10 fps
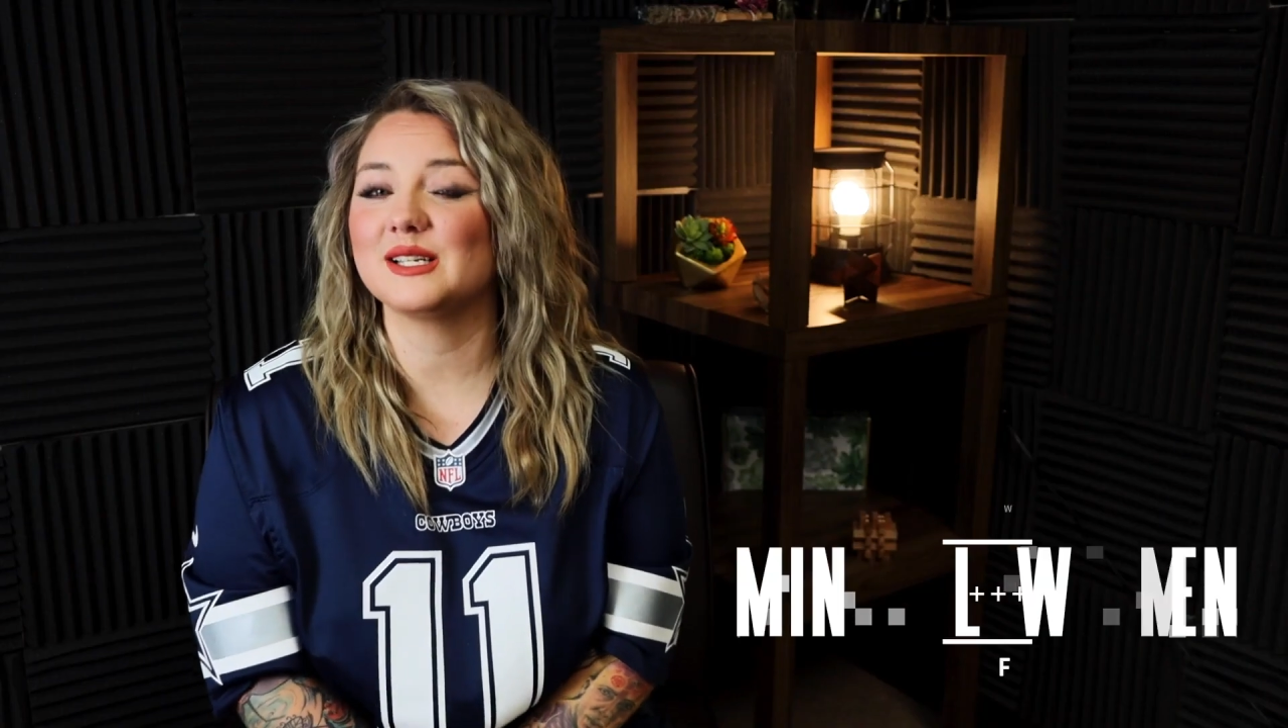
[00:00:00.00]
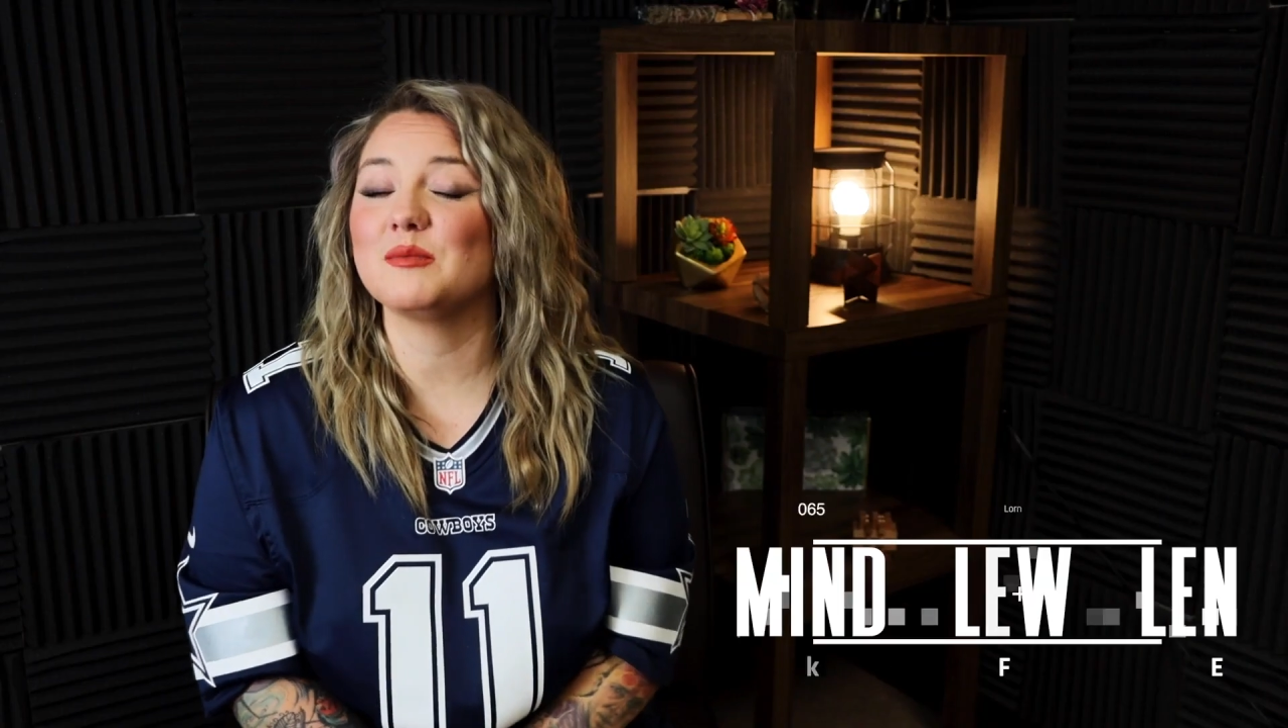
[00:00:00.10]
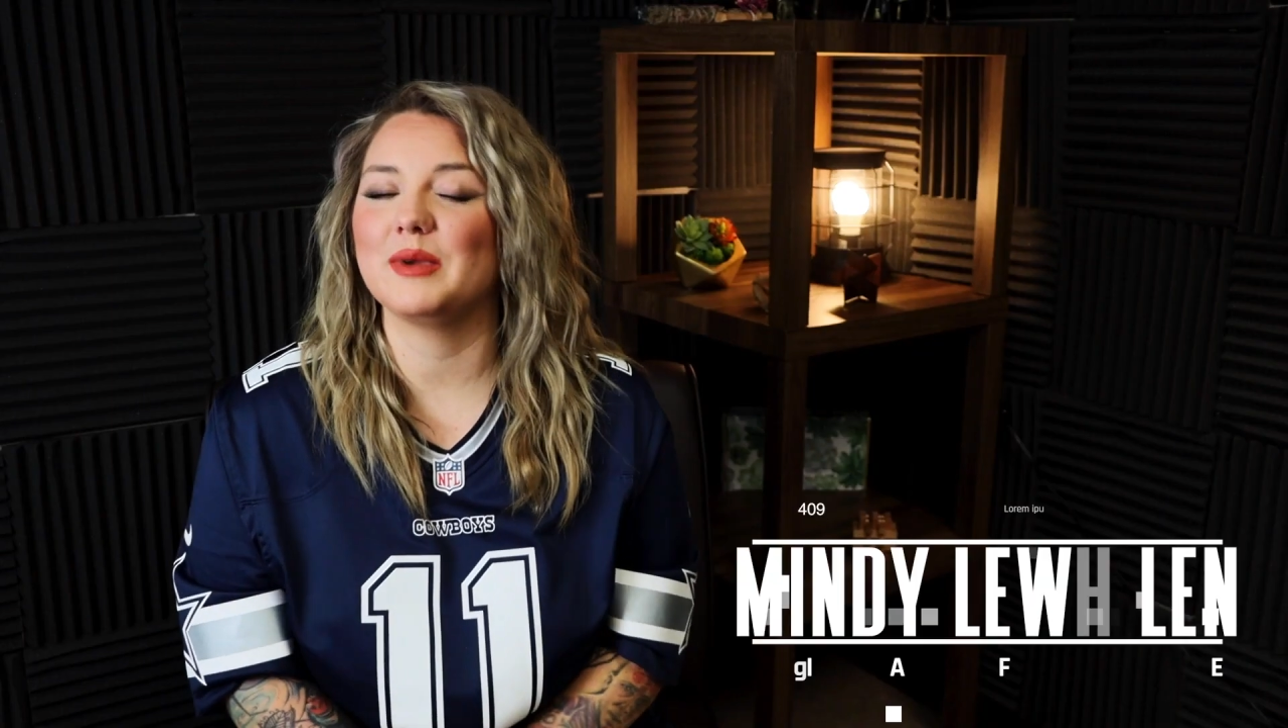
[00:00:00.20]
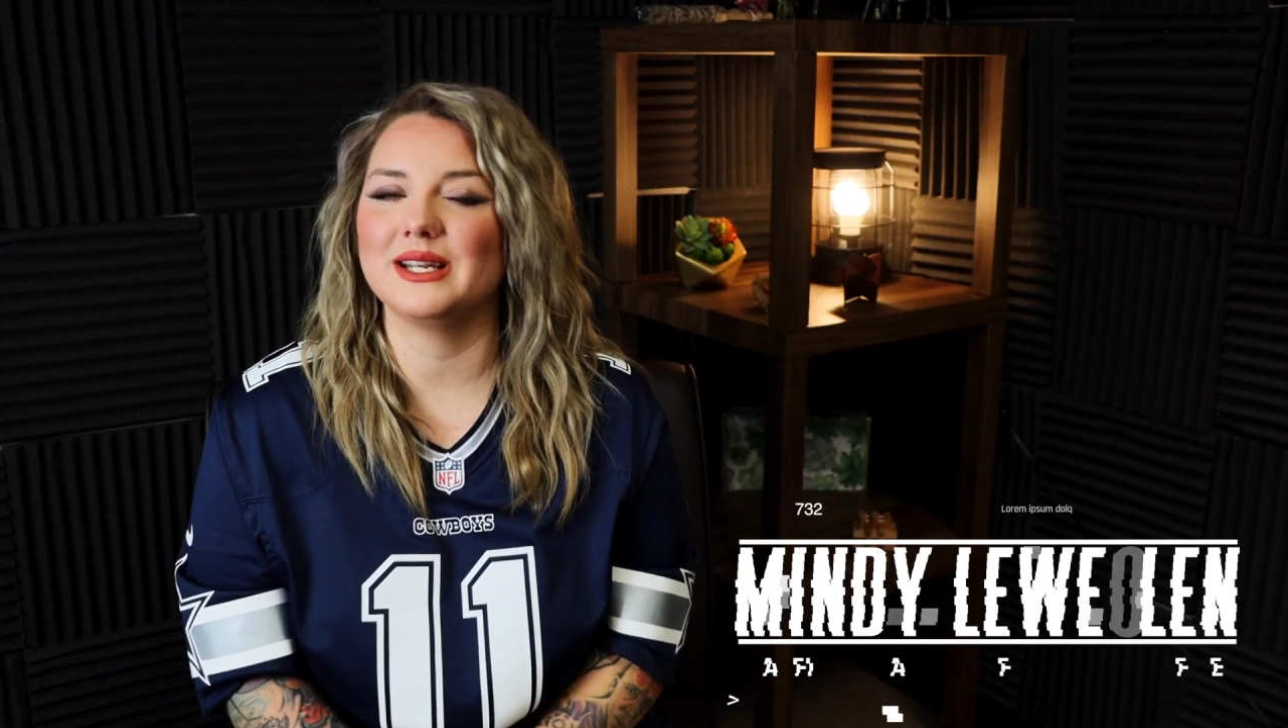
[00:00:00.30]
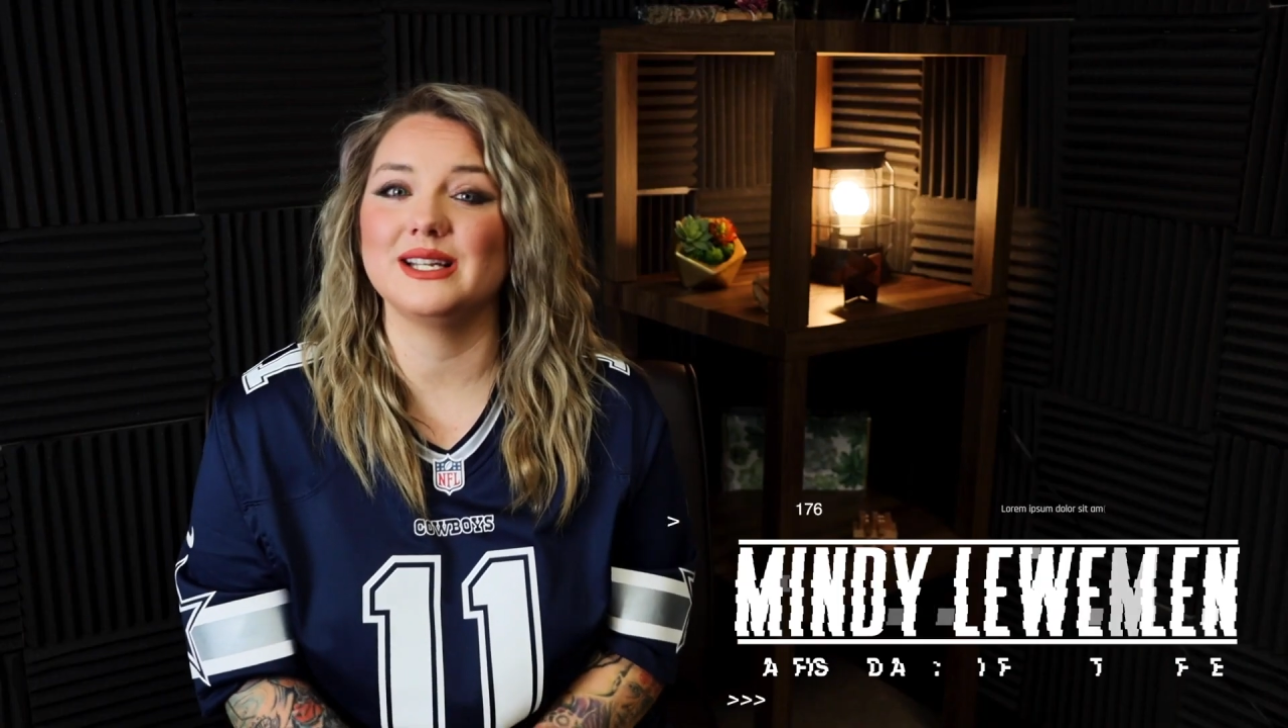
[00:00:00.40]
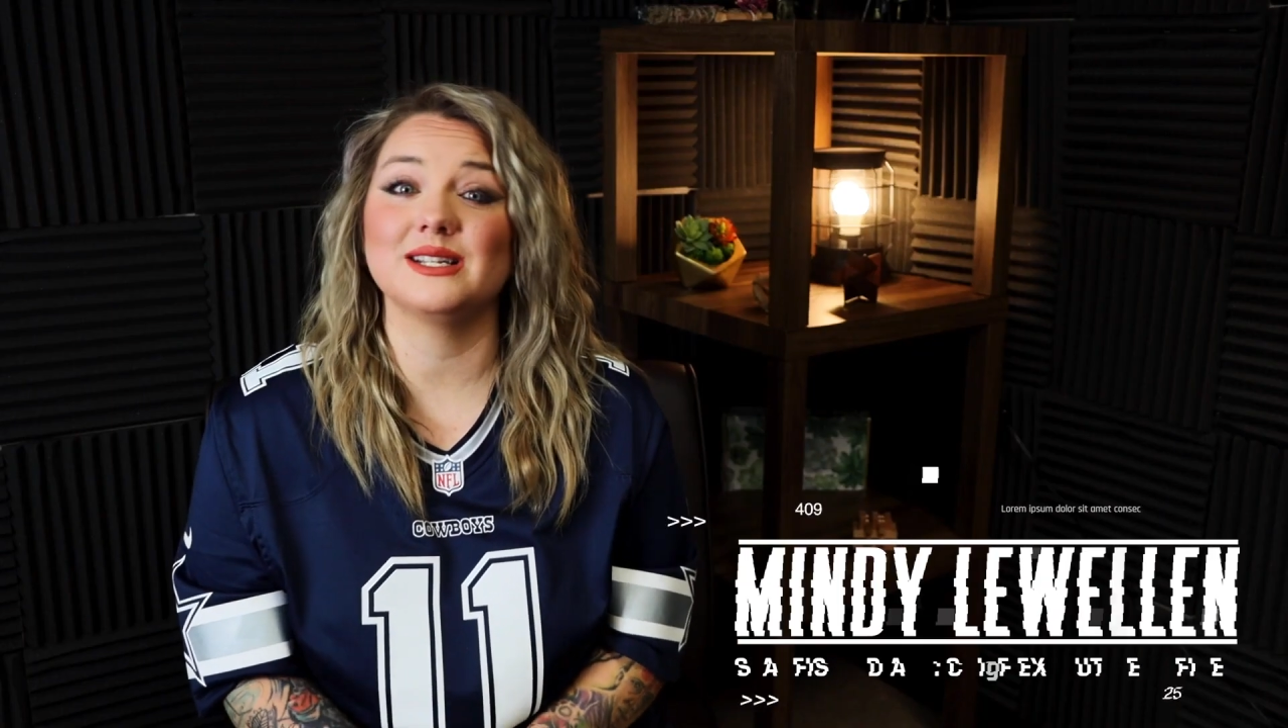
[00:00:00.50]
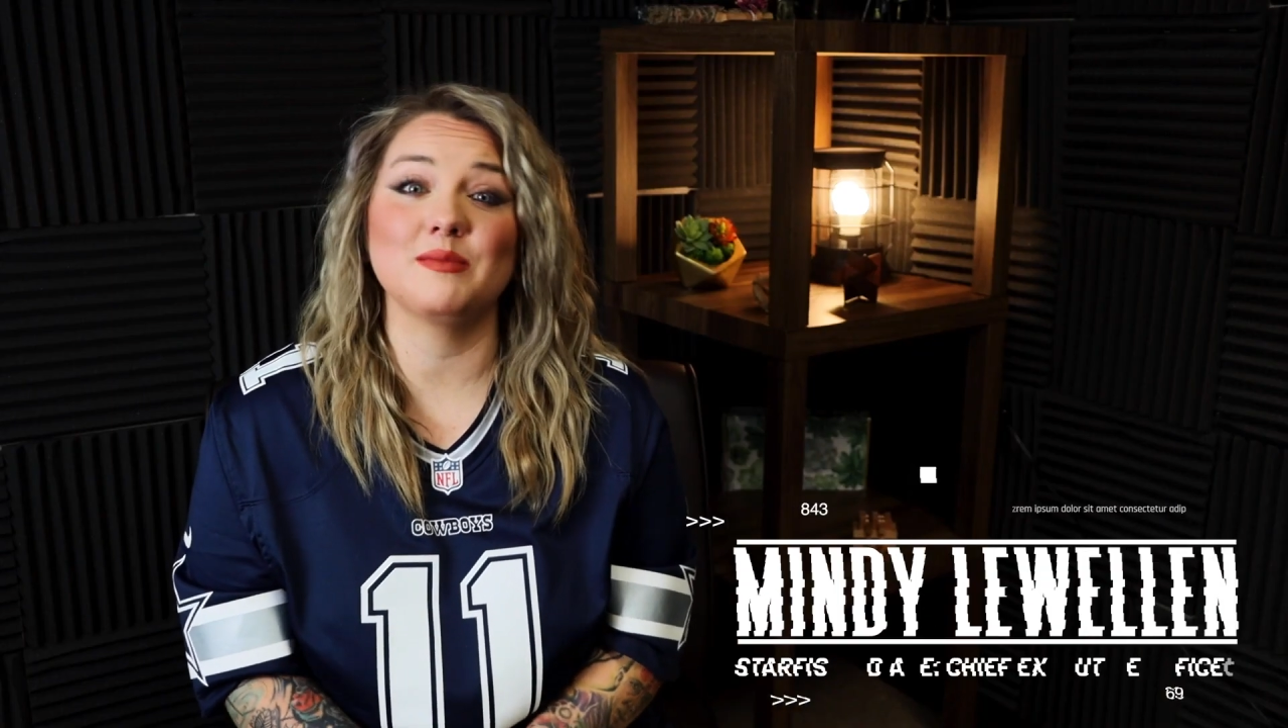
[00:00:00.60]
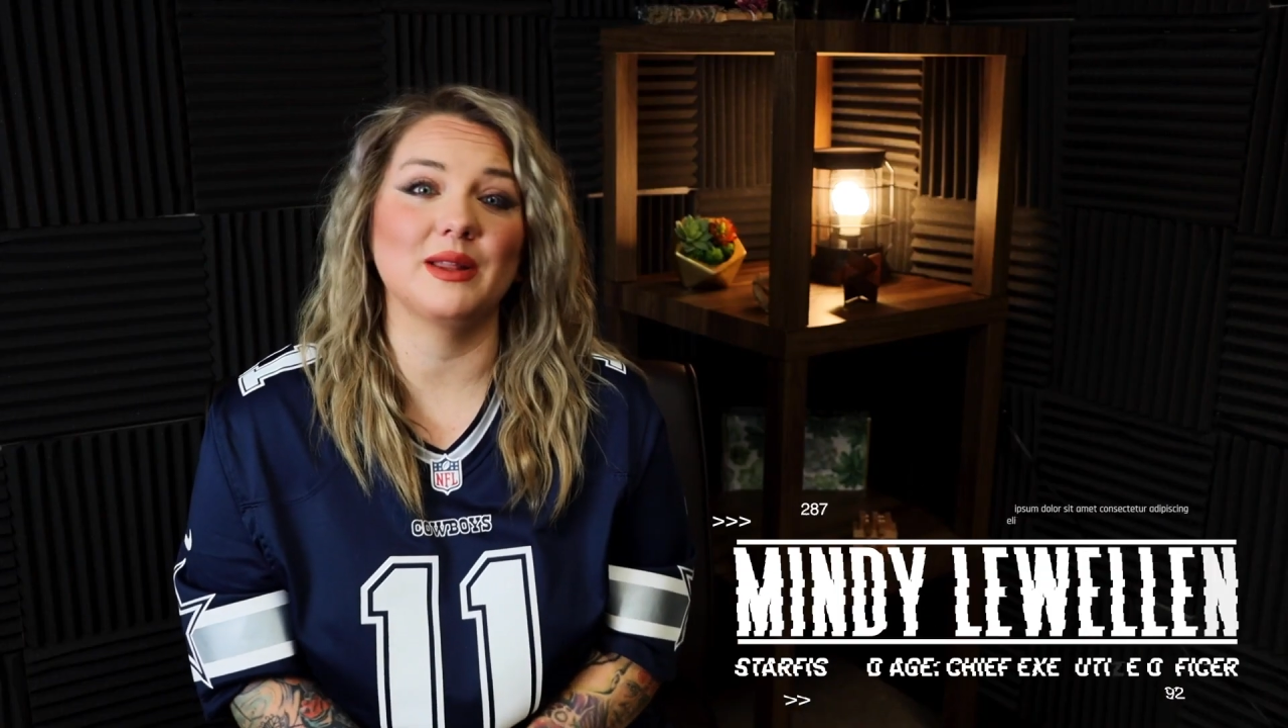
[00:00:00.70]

is Mindy's